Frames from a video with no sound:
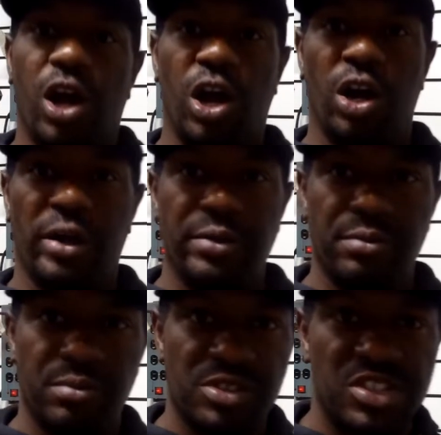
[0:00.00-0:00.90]
on
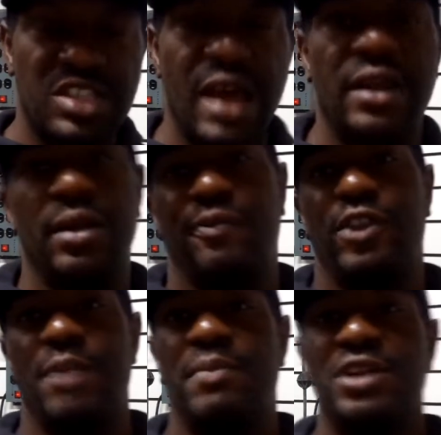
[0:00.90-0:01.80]
signing up for
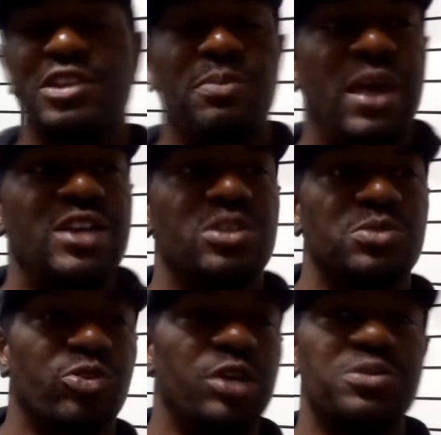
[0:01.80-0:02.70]
that monthly bass
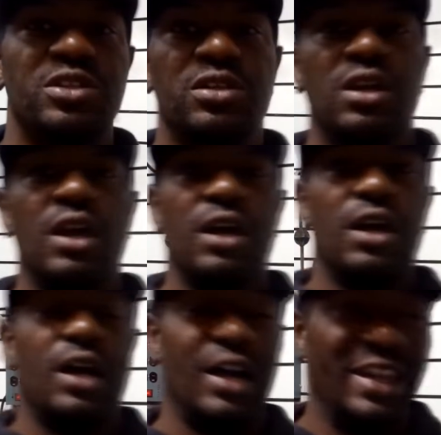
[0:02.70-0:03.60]
subscription.
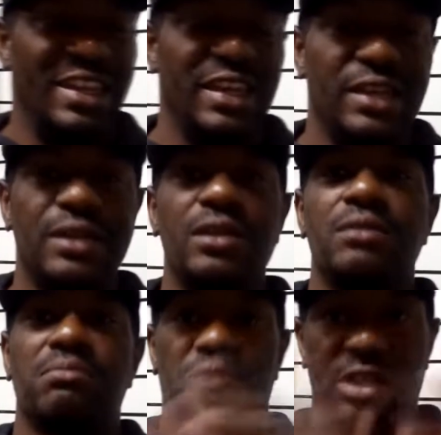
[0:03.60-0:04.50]
Again,
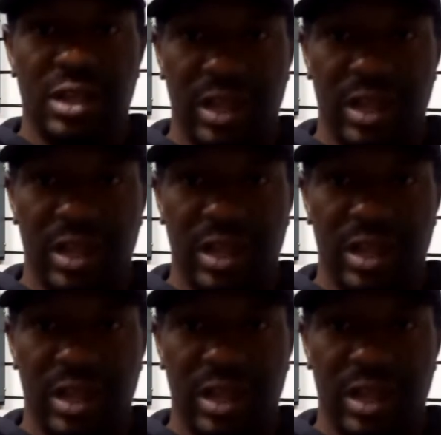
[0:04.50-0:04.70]
the